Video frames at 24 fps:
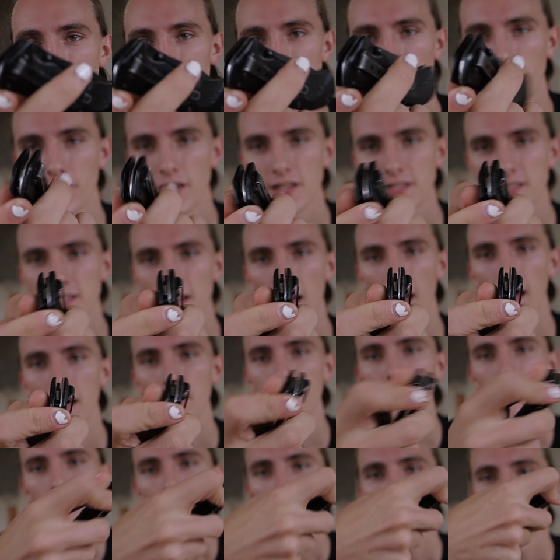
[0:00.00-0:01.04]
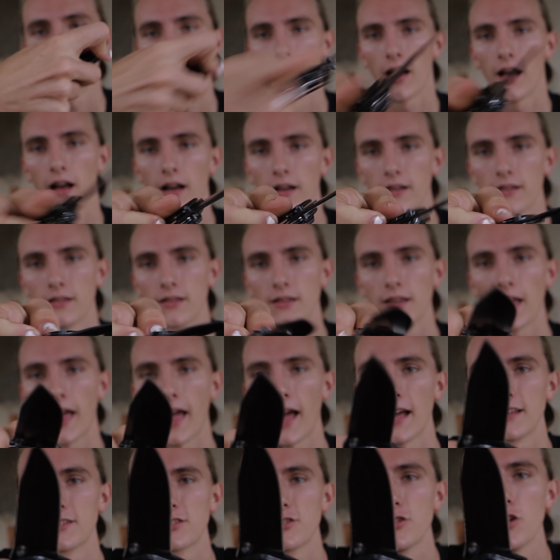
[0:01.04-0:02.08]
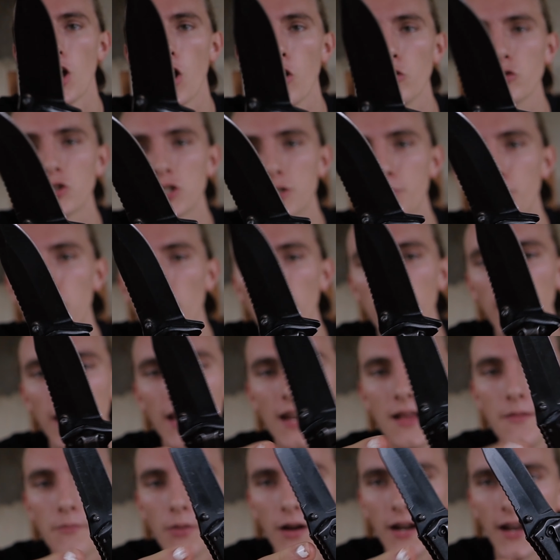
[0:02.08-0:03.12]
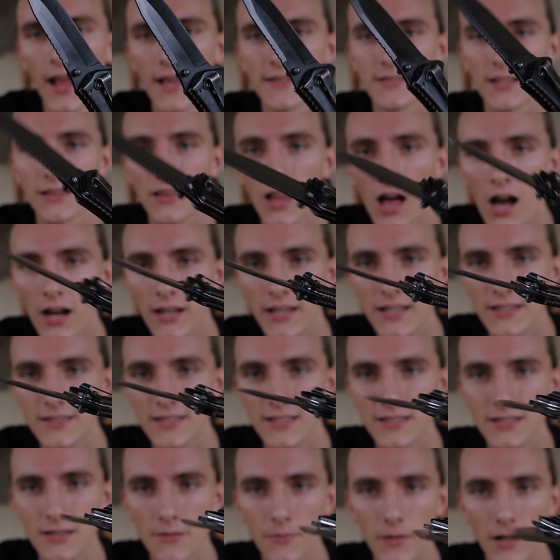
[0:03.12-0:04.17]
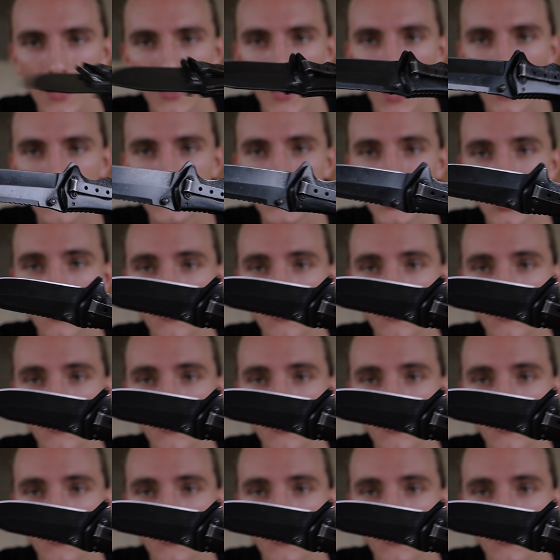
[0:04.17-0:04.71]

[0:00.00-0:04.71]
So this knife has no spring in it, but it has a locking system that allows you